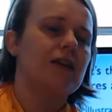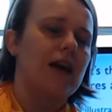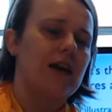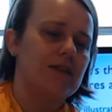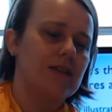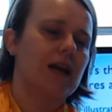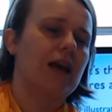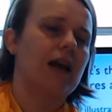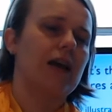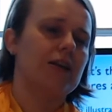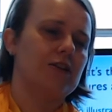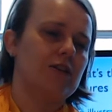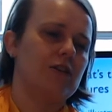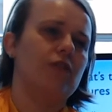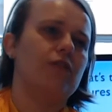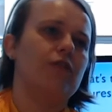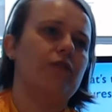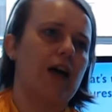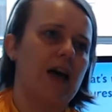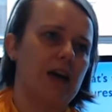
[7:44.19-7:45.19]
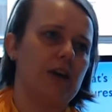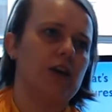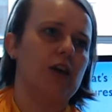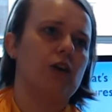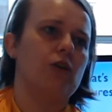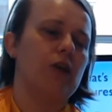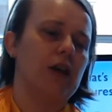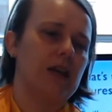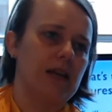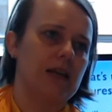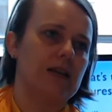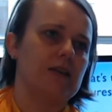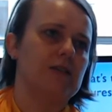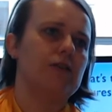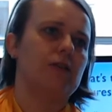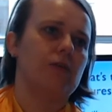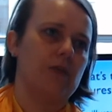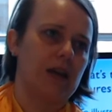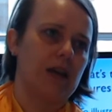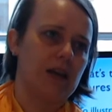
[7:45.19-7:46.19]
educational value in
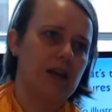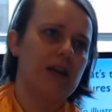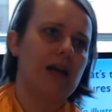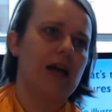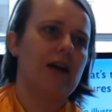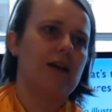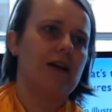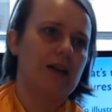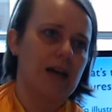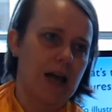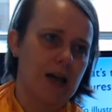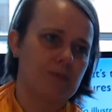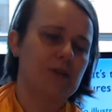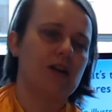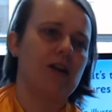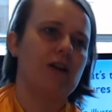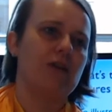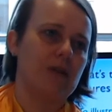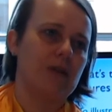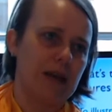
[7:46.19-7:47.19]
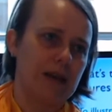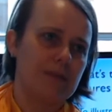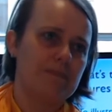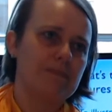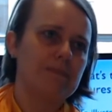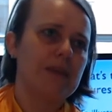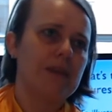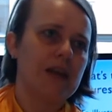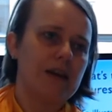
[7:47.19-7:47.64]
history, absolutely.